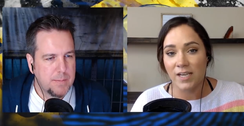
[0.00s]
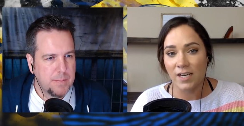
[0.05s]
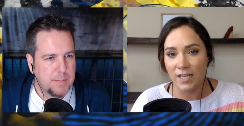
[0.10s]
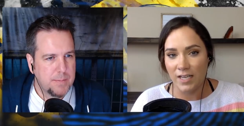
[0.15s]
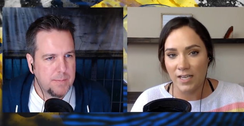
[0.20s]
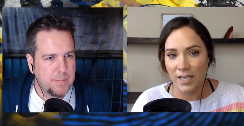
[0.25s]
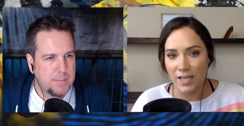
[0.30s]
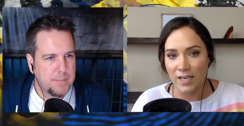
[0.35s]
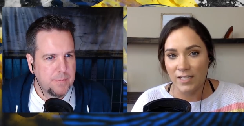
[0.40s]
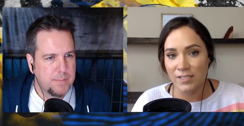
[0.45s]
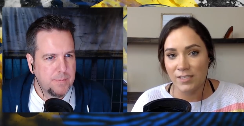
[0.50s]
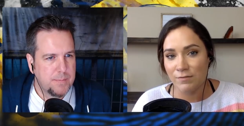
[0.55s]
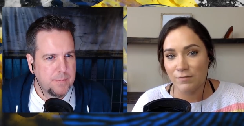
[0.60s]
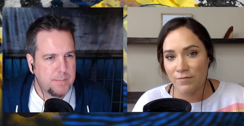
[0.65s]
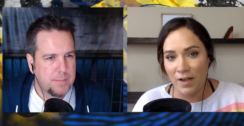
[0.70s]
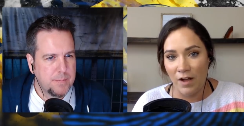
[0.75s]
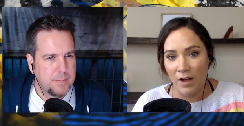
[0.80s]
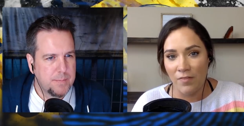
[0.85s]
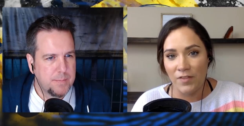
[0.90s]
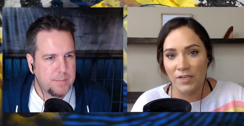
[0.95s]
Speaker 1: it is found that
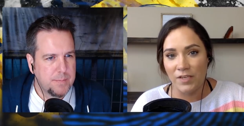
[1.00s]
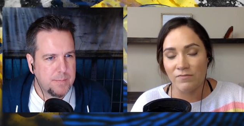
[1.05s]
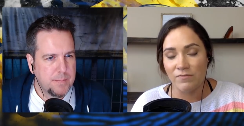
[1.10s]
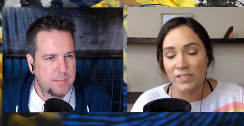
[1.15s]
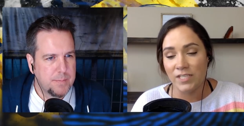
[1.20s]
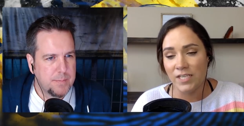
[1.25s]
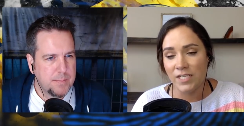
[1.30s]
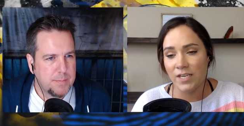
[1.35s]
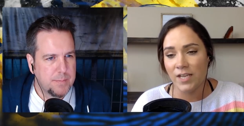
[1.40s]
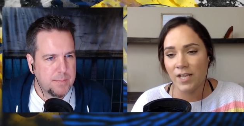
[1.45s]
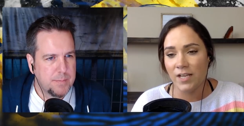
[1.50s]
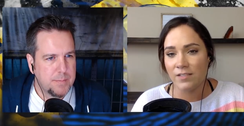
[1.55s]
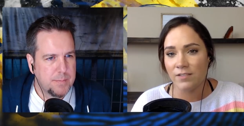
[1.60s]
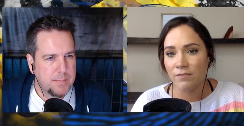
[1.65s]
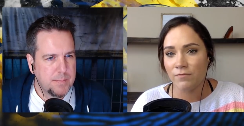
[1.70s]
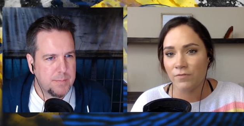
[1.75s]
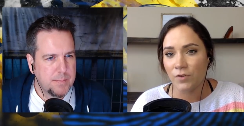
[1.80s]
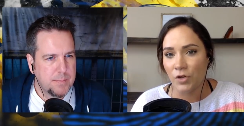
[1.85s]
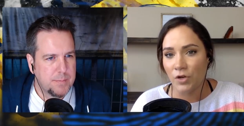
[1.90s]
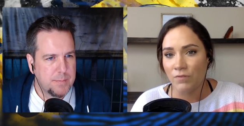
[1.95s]
if DNA is
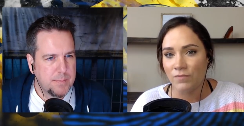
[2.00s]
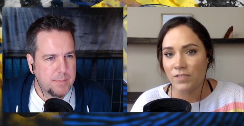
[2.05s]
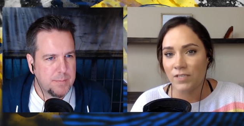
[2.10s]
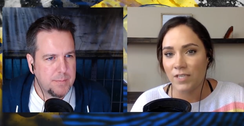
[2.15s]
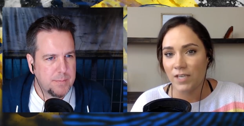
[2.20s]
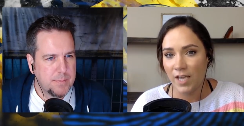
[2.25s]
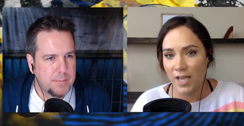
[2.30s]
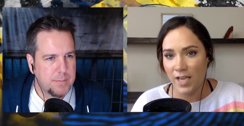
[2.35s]
involved in a case,